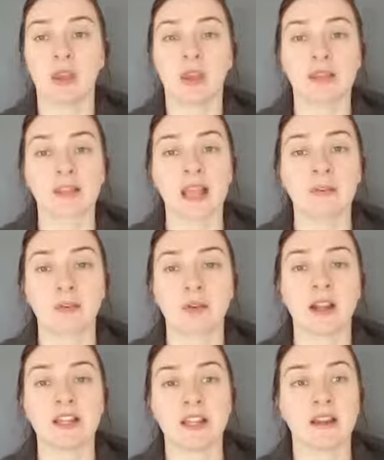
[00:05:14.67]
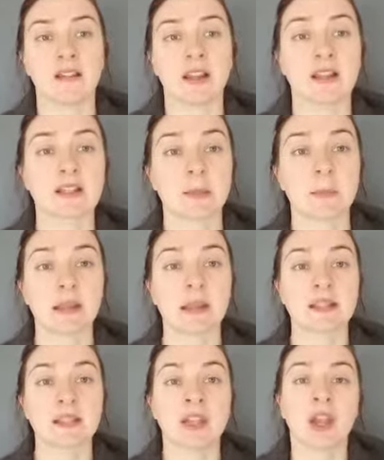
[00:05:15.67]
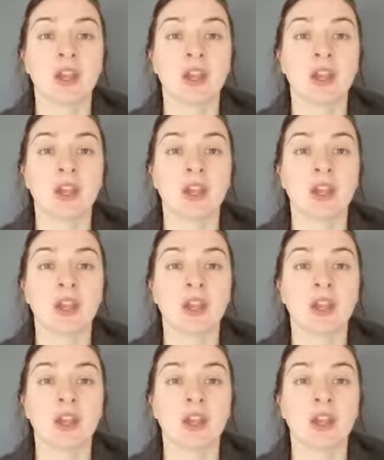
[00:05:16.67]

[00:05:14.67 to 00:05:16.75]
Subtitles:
set of criteria to meet.